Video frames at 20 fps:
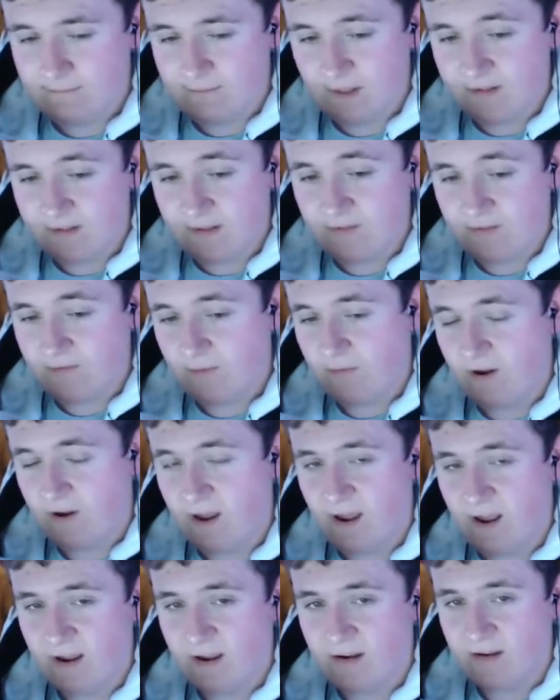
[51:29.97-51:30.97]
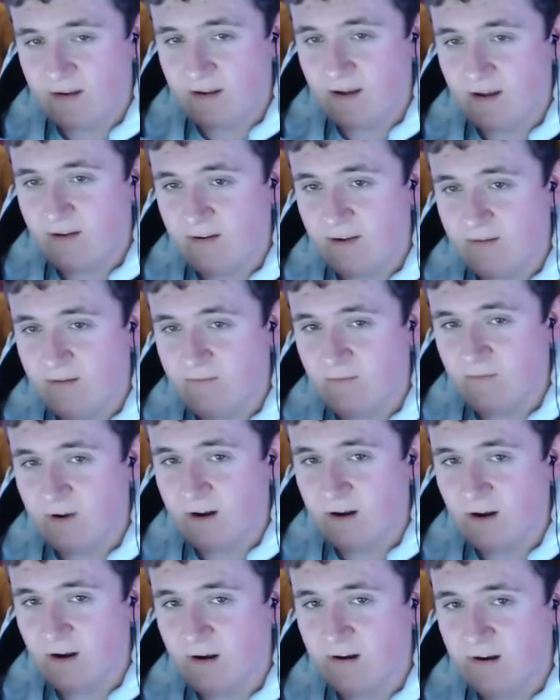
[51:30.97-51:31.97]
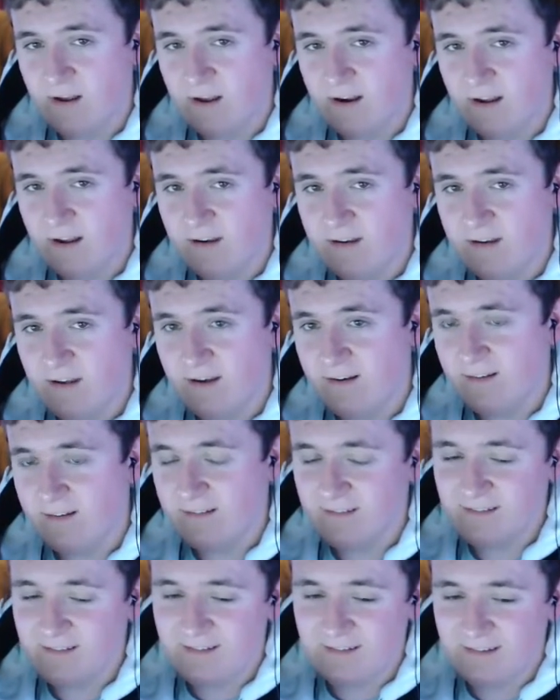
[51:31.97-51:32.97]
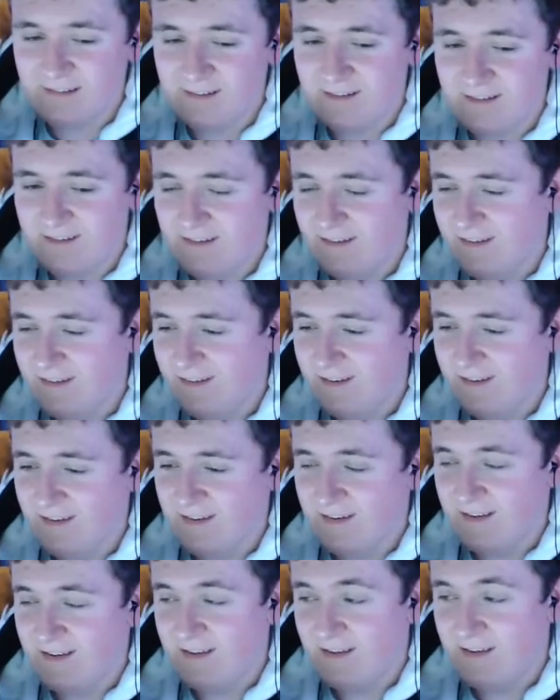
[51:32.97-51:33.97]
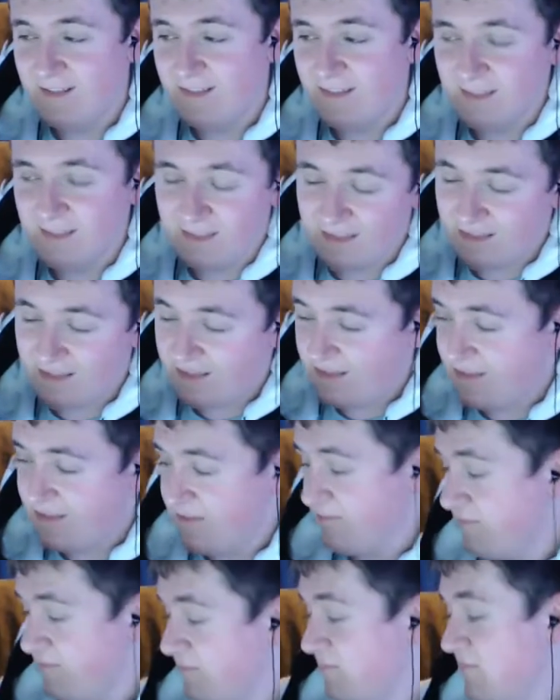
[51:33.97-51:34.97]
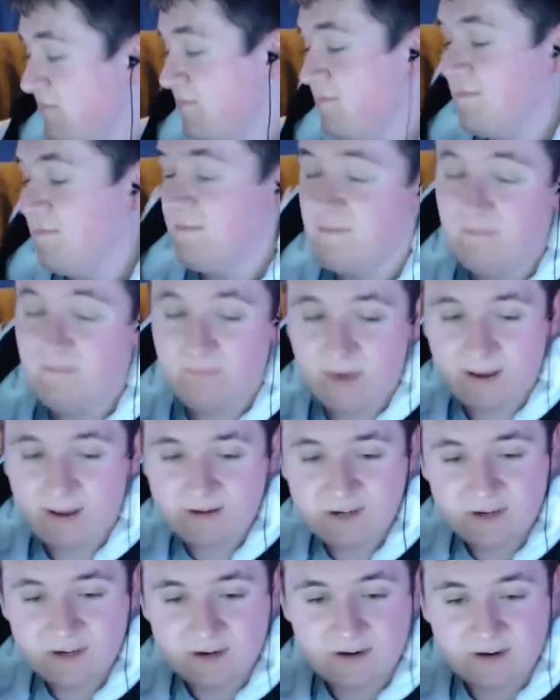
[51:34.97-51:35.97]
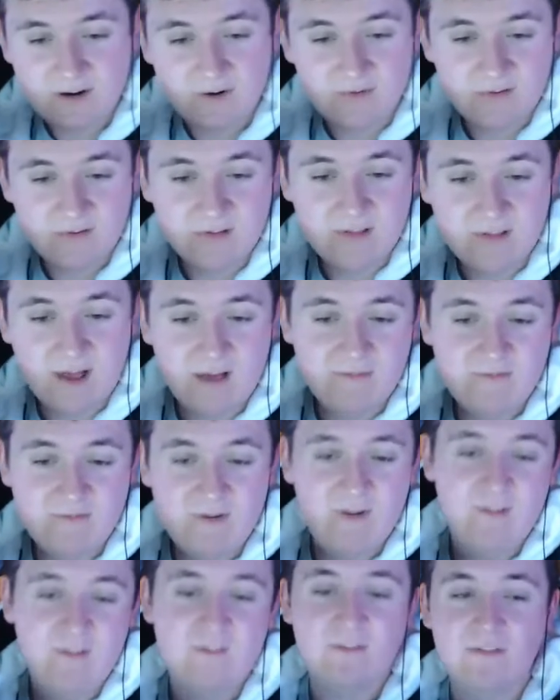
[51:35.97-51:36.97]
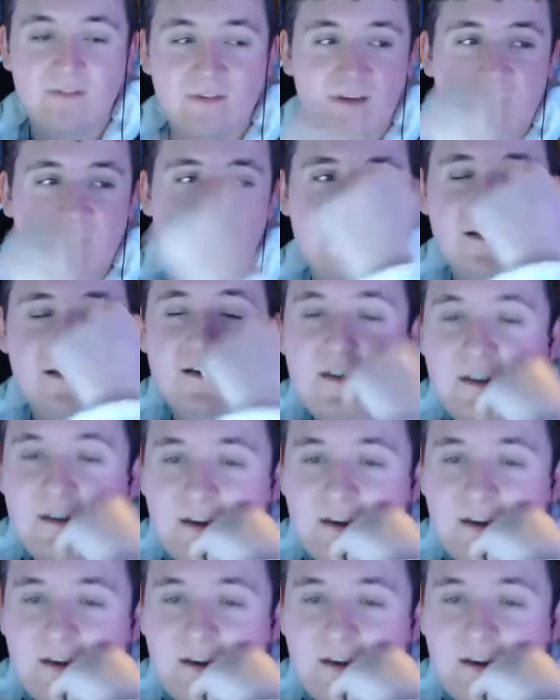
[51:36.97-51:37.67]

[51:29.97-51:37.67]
At least from what I can tell and what Karnine can tell. And passion goes a lot farther than